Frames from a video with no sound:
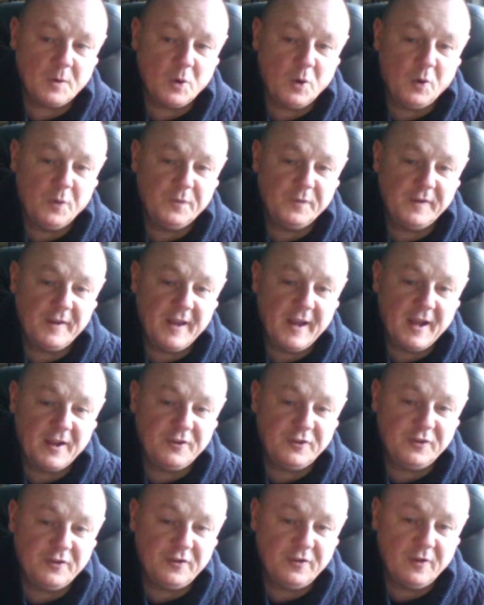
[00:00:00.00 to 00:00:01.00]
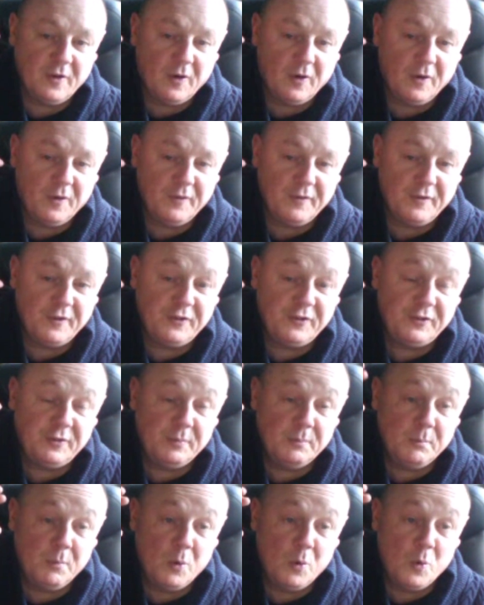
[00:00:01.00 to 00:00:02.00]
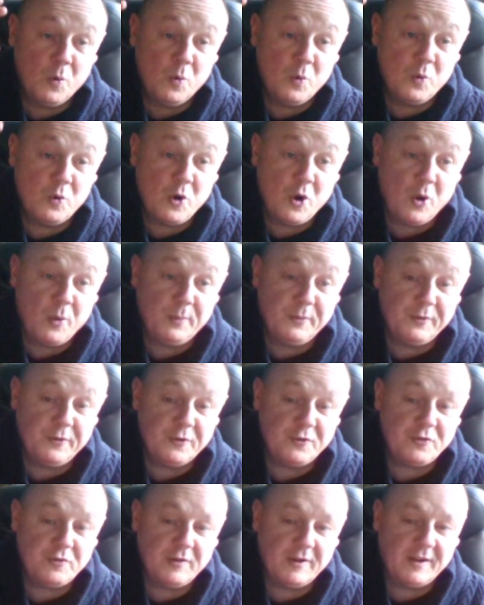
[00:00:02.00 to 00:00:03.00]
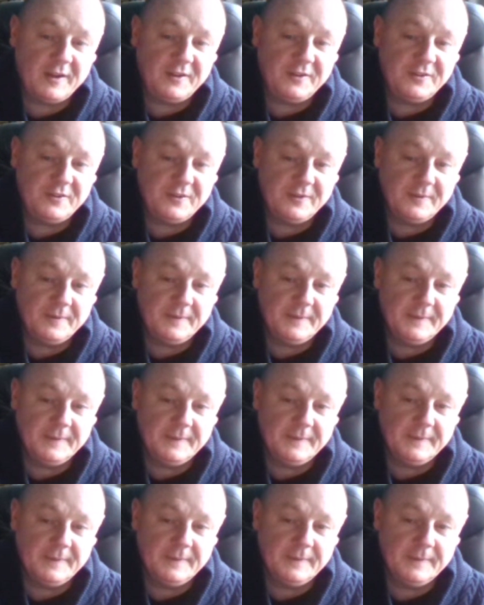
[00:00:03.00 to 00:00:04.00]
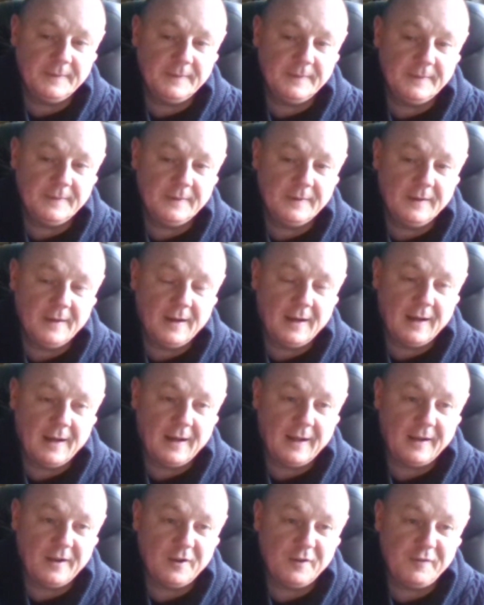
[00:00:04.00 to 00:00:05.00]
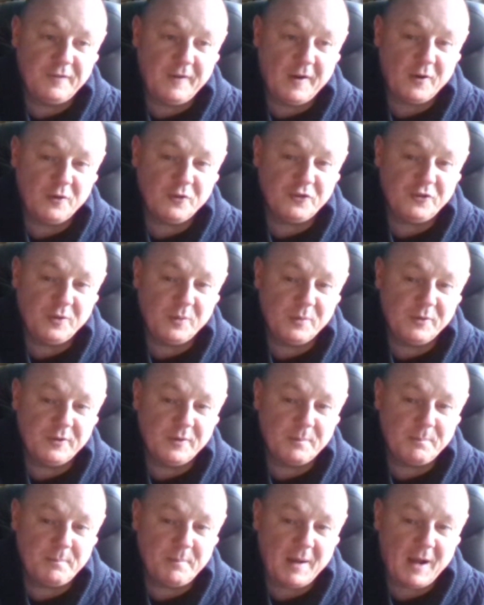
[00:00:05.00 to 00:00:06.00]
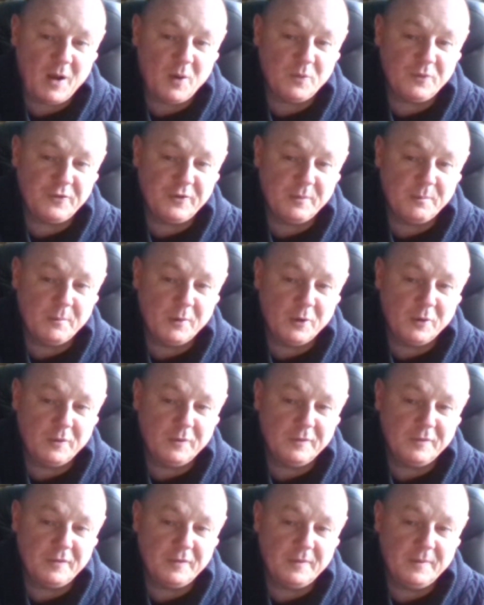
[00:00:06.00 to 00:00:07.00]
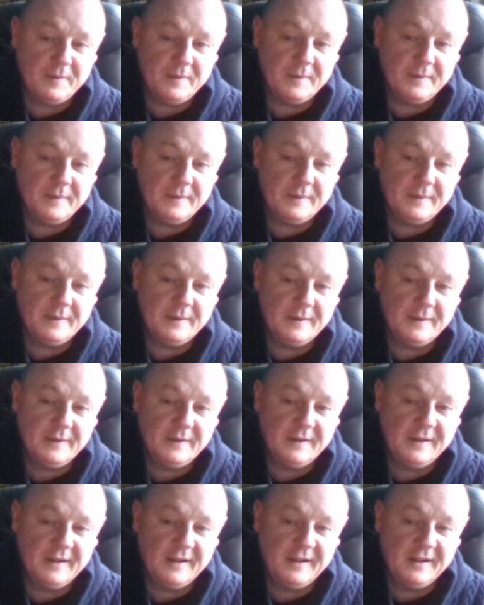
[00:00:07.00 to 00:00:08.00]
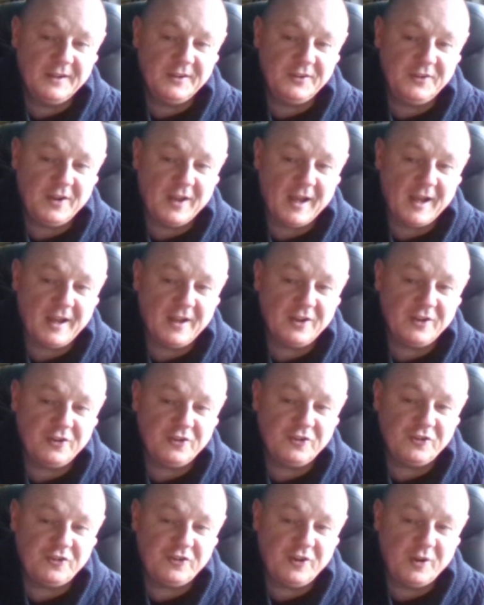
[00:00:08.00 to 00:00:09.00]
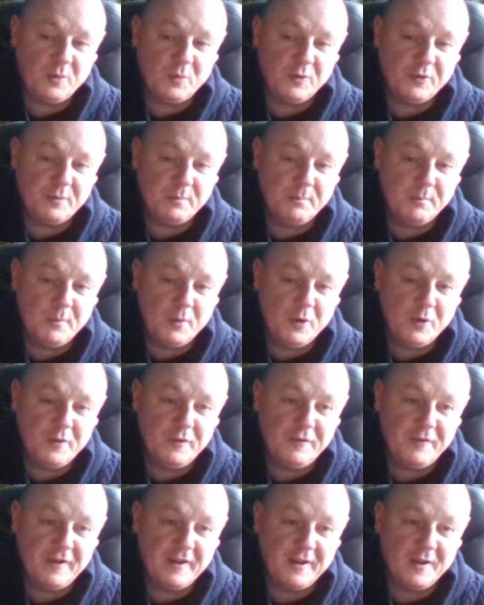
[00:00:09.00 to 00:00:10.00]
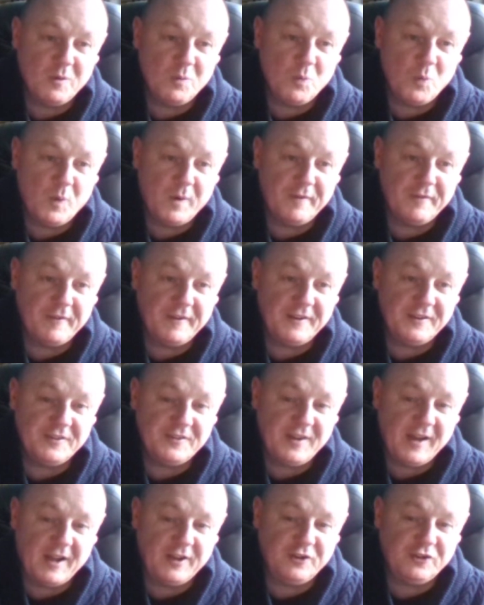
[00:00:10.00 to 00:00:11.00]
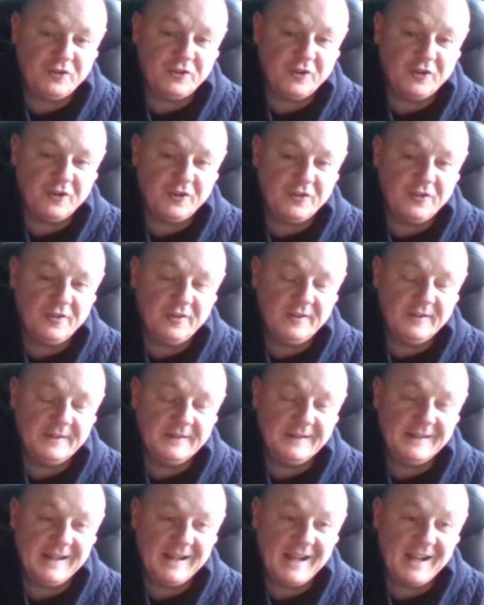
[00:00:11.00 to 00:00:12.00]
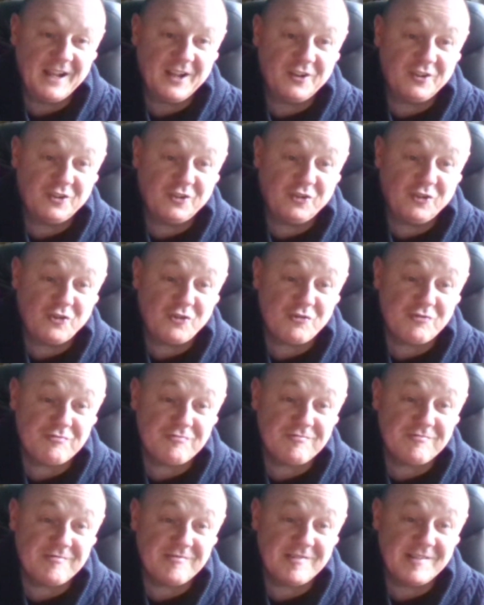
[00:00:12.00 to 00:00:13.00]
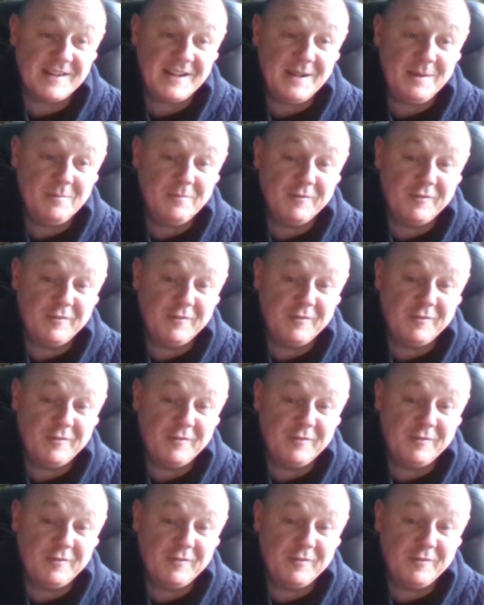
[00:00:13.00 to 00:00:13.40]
on the edge of a small copse of trees. And I felt she was about to move. Yet she was moving with intention, extreme